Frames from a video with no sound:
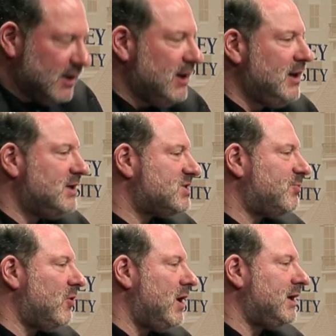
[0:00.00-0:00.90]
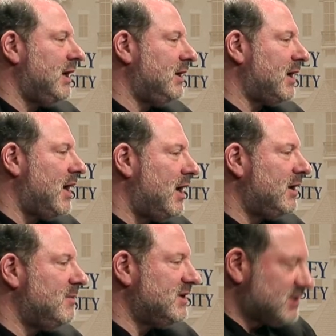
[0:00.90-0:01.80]
Innes brought an
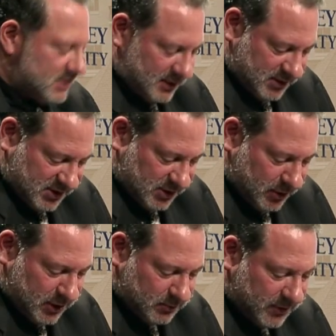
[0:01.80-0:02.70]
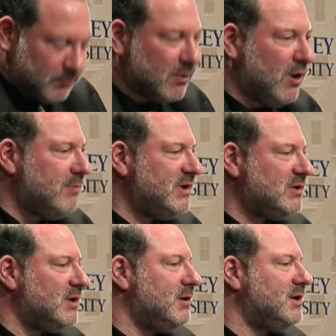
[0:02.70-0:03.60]
economist's concern with raw
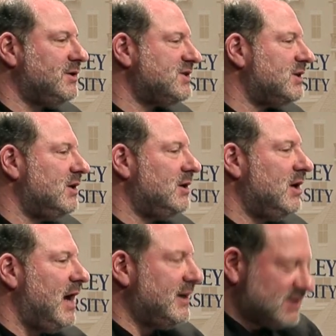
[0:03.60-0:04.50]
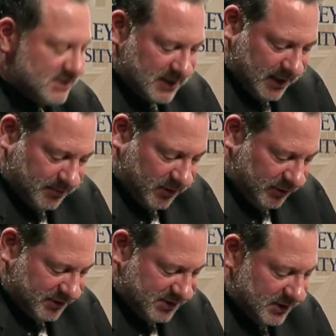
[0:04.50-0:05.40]
materials and
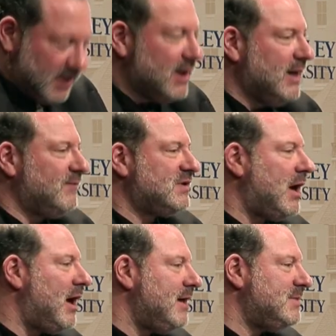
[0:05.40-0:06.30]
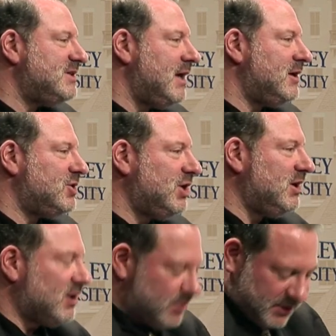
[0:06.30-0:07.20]
staples. If time is energy
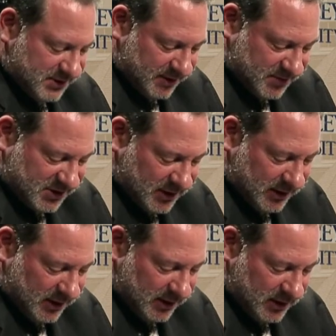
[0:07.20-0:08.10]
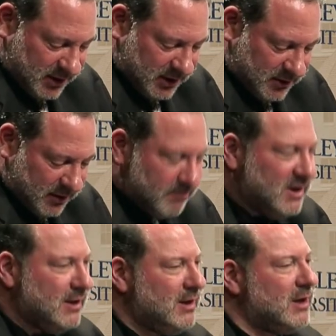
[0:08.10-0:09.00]
to Korzybski, the
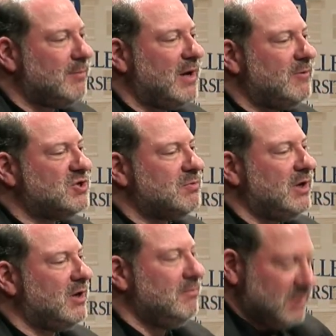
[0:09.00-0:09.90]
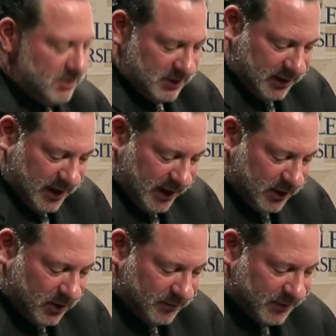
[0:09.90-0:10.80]
media by which we communicate
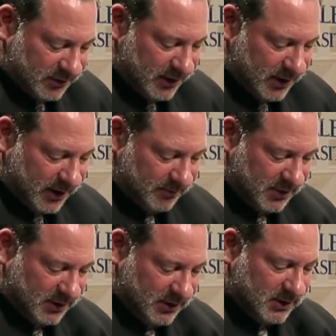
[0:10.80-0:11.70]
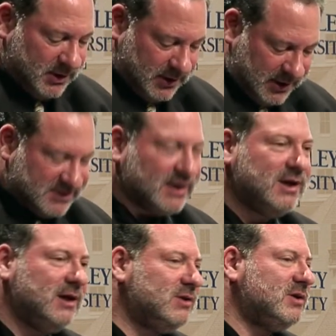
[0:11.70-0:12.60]
over time is
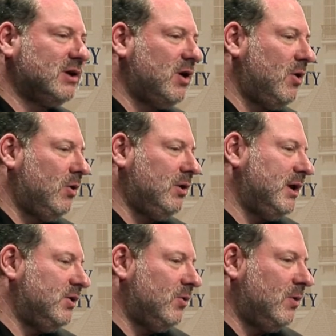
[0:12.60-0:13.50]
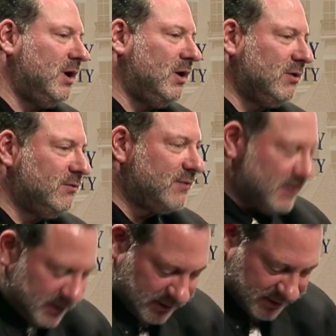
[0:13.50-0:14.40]
akin to coal and oil for
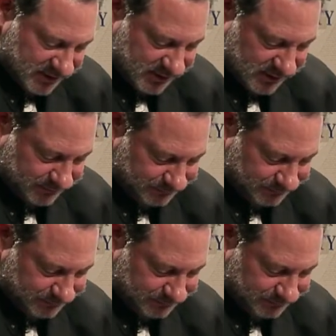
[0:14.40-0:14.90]
Innes.